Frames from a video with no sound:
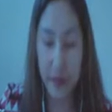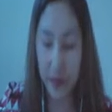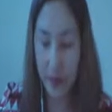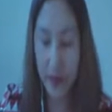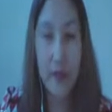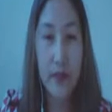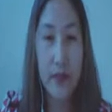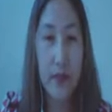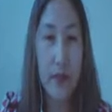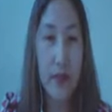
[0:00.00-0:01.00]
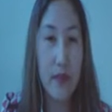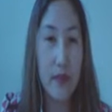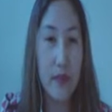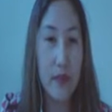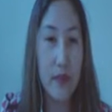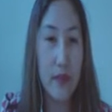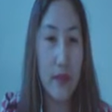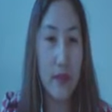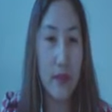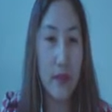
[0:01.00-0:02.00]

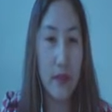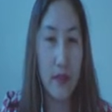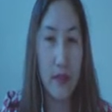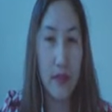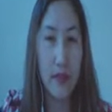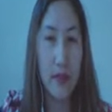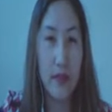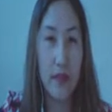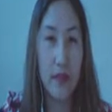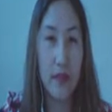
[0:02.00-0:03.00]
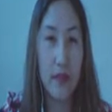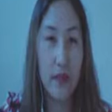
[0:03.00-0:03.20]
Nothing is said.